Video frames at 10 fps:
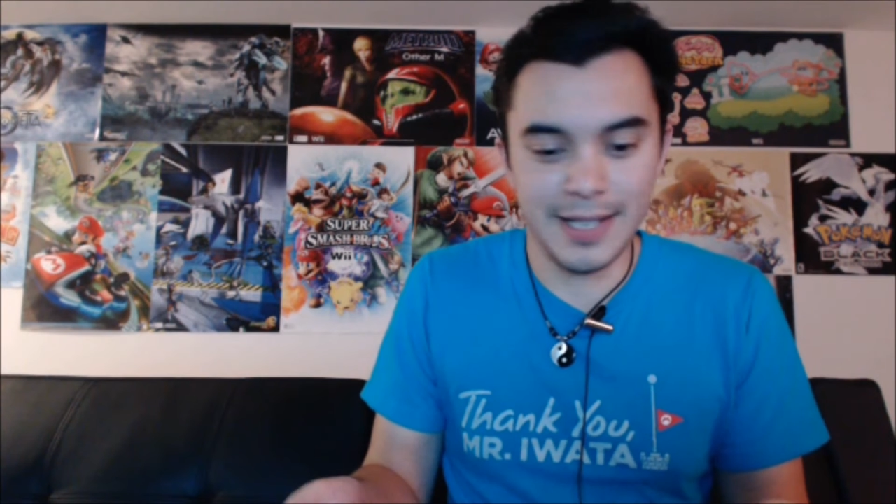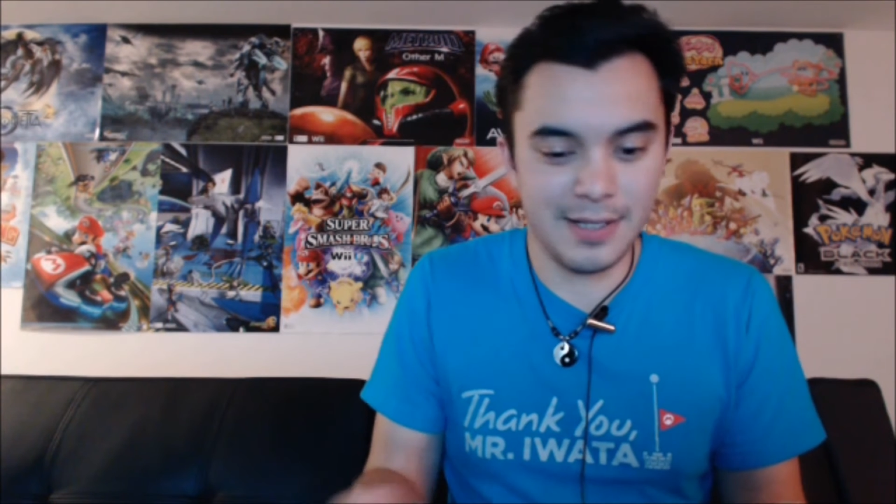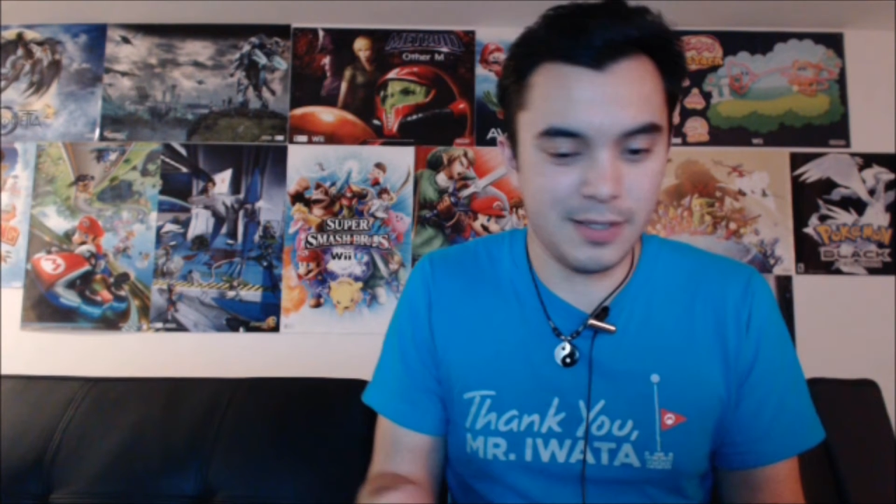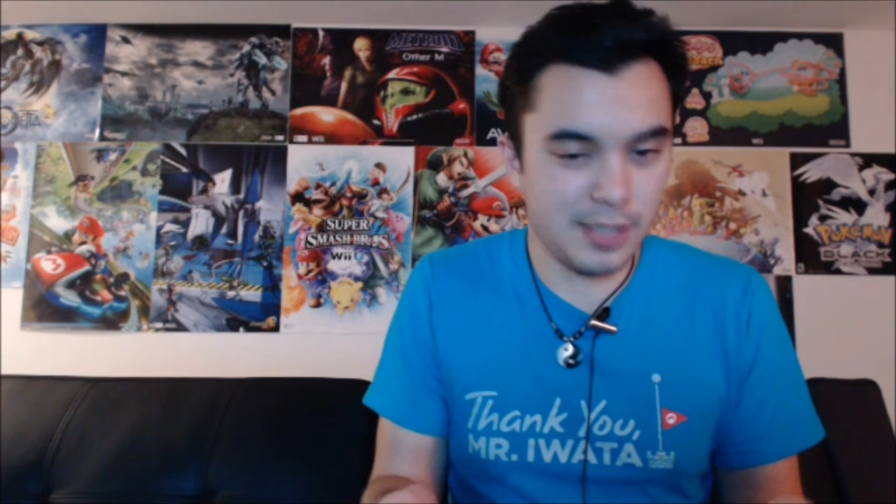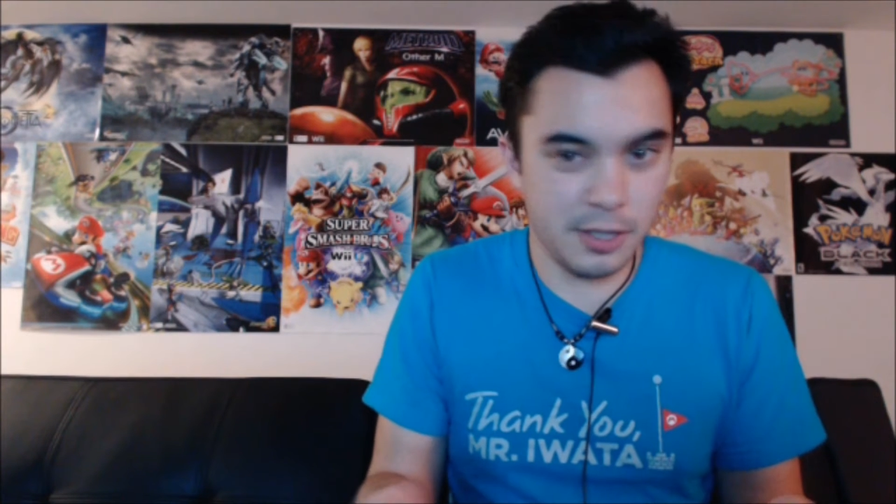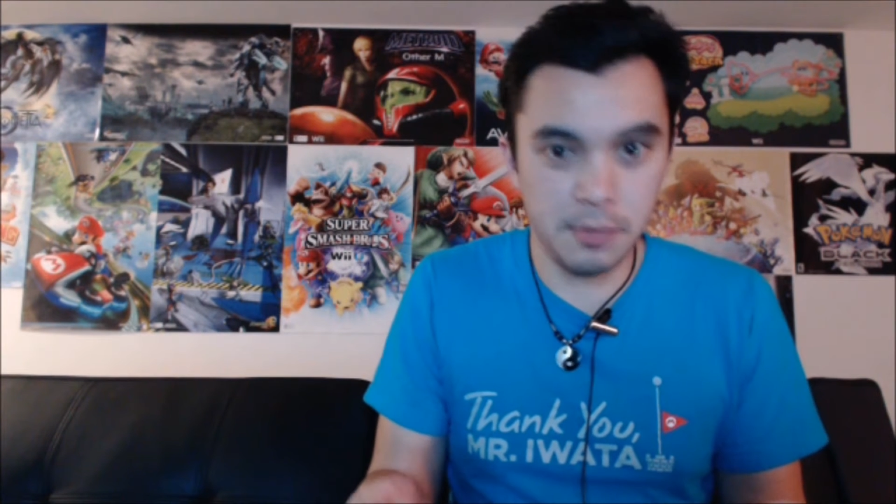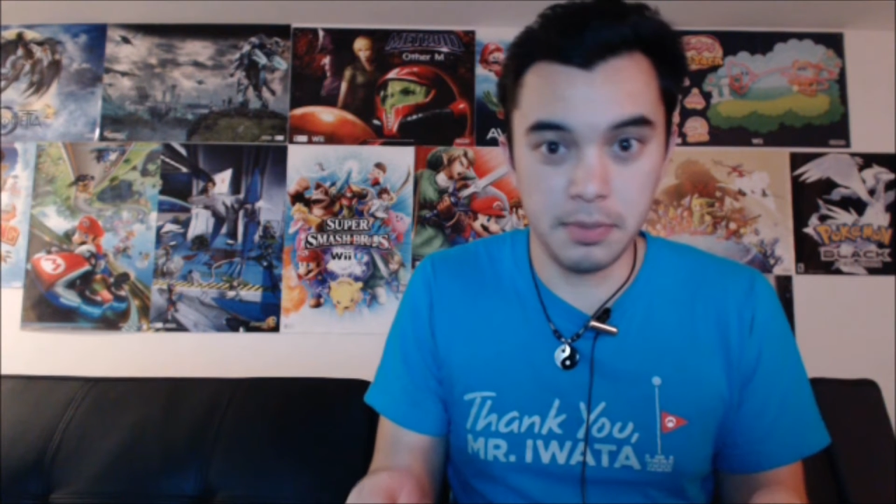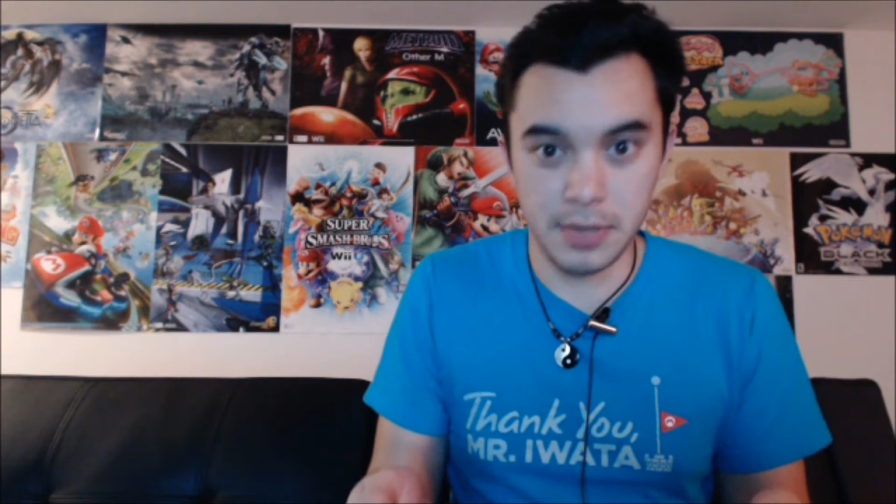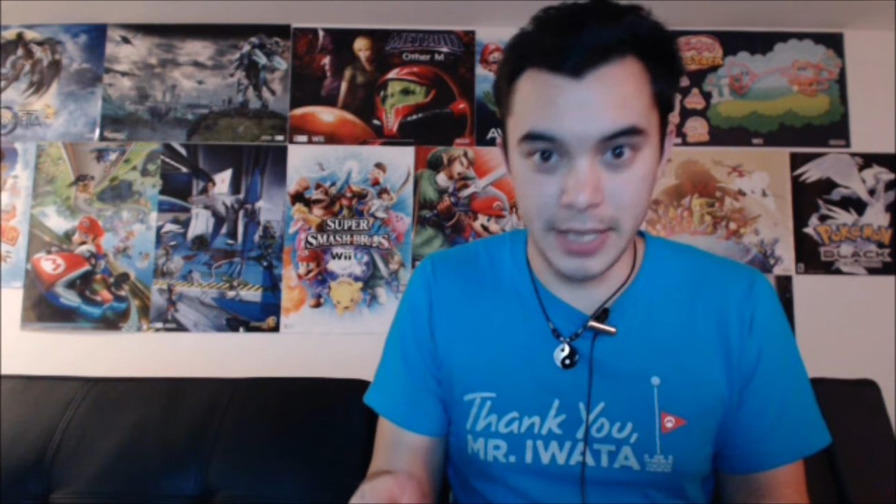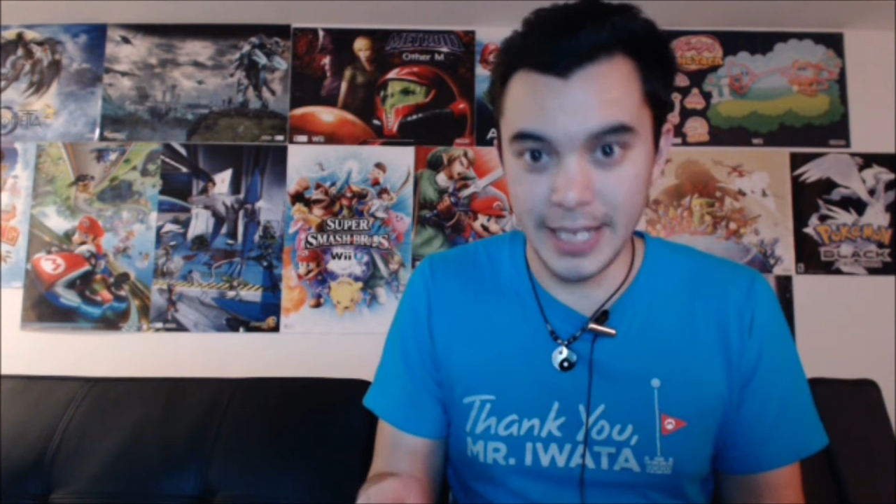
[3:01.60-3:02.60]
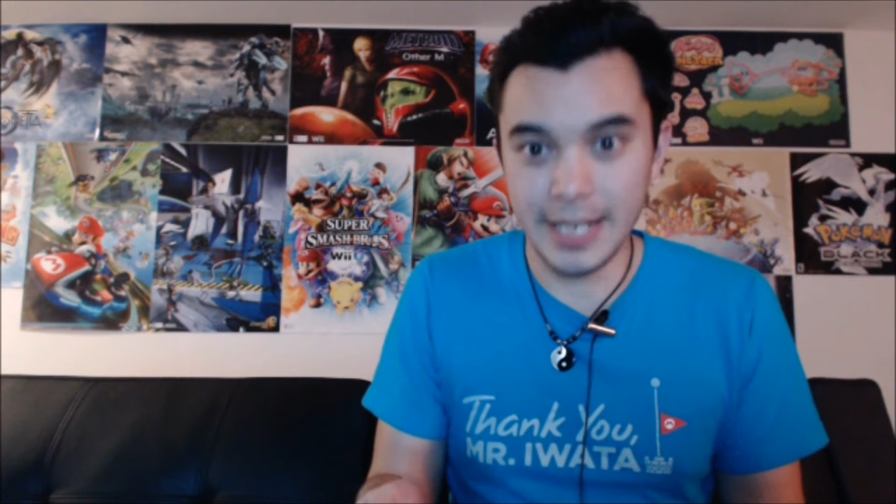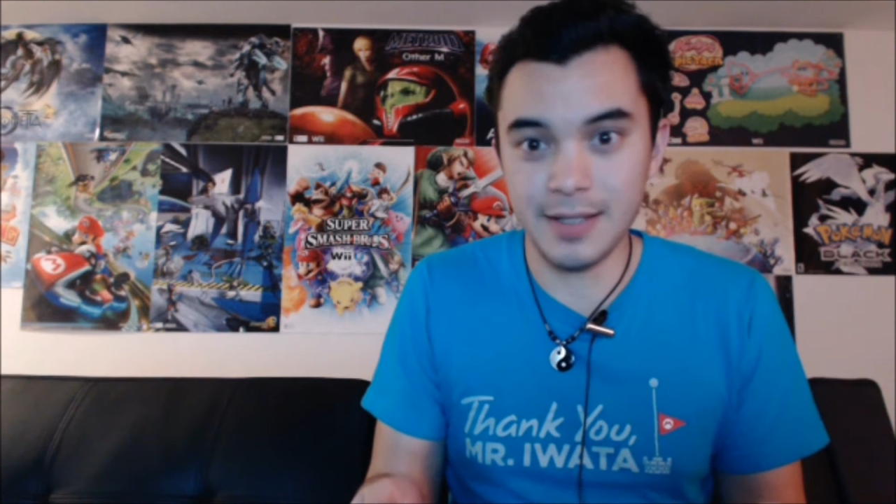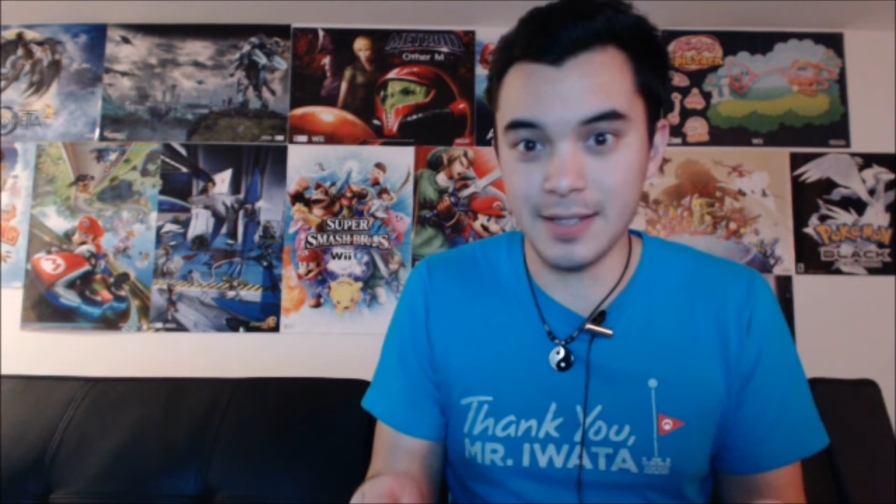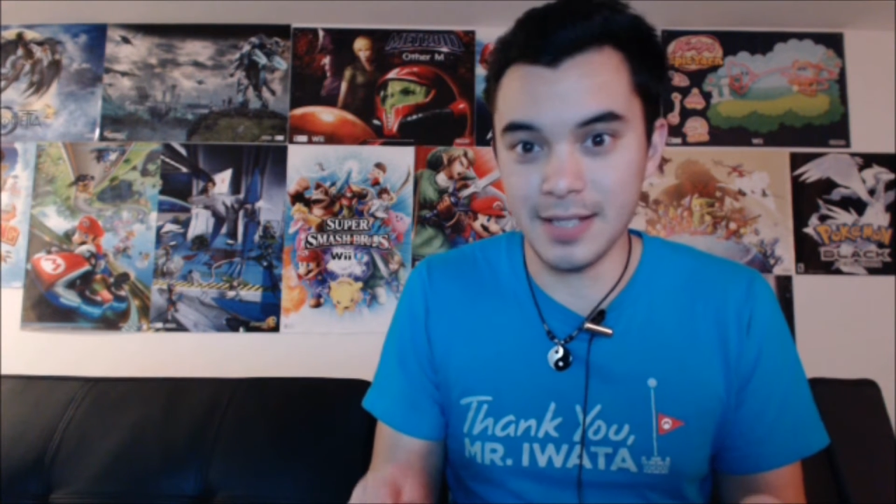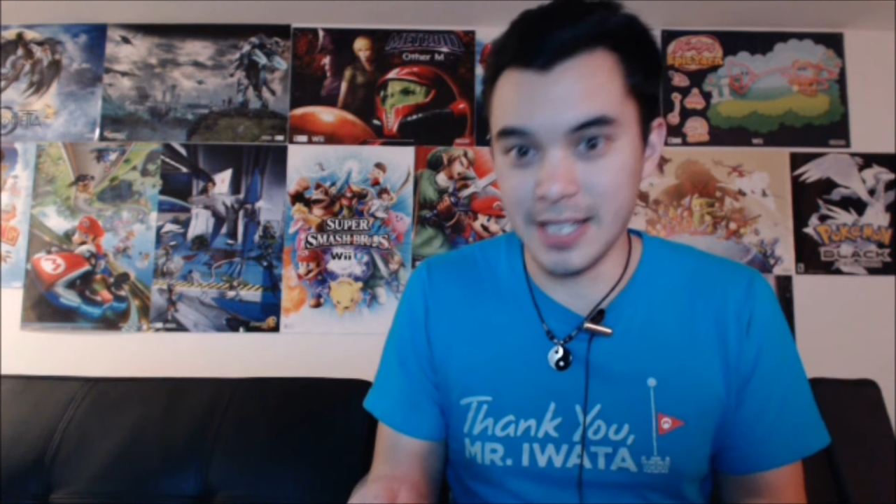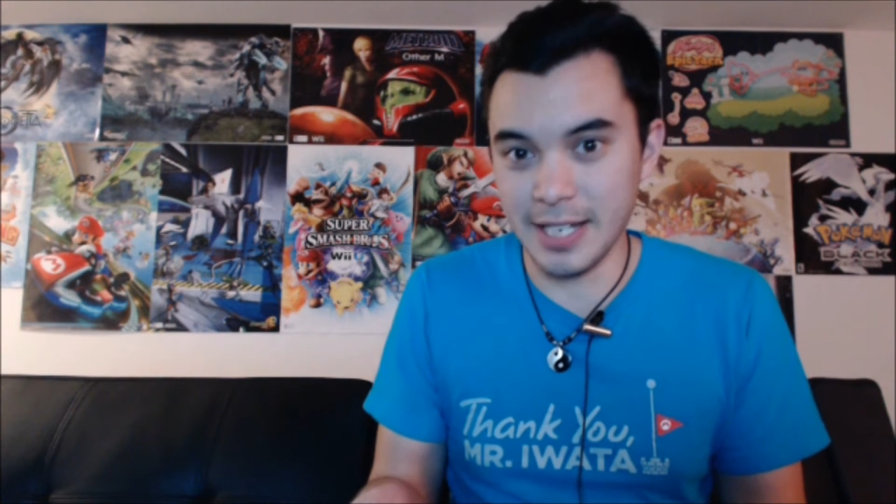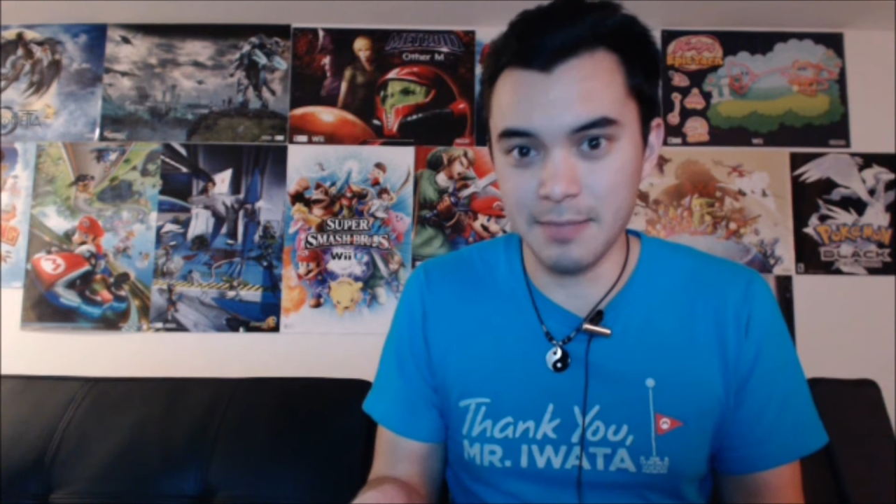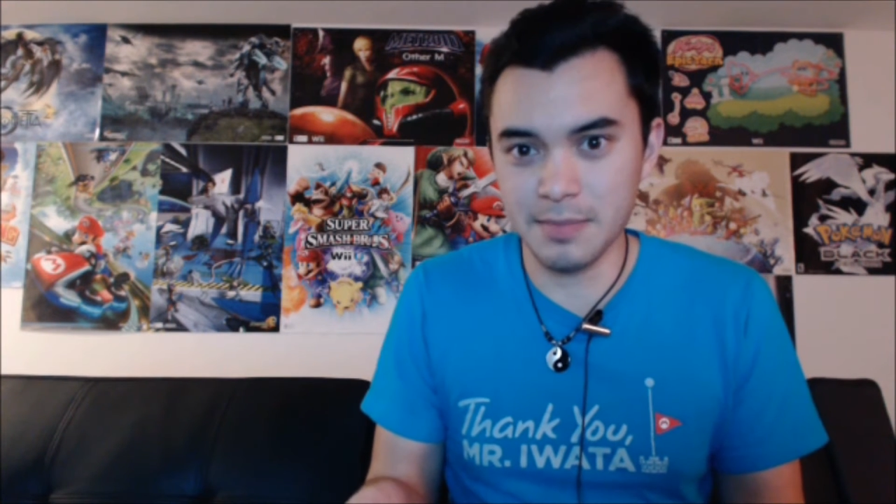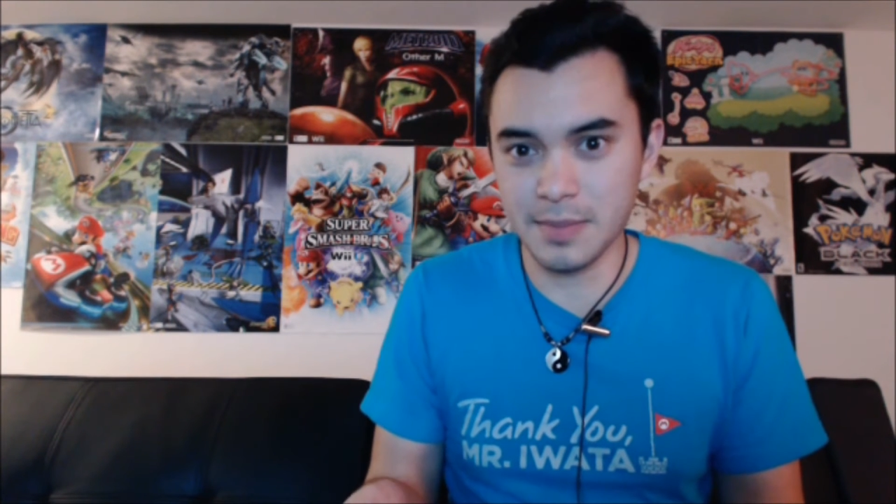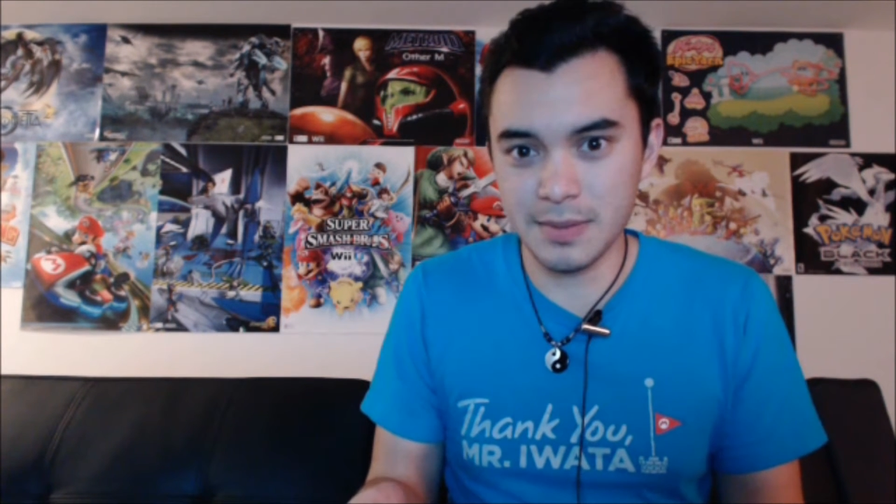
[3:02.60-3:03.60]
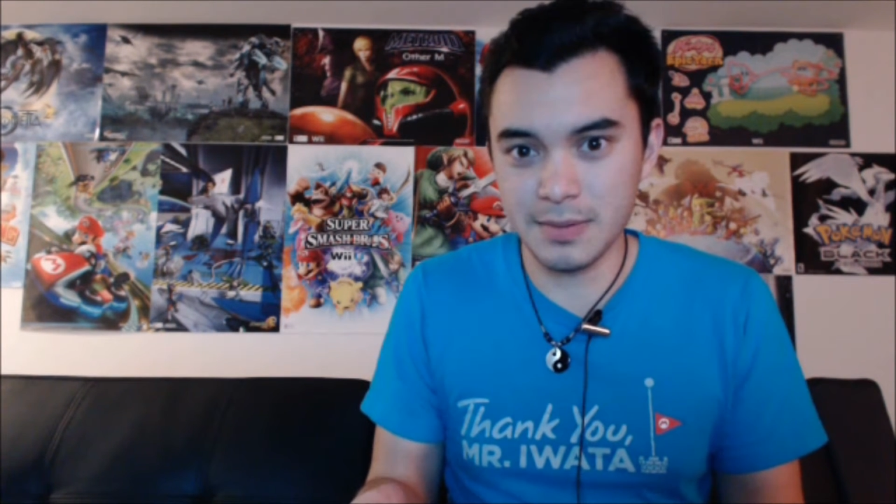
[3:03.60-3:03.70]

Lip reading: continue playing the game.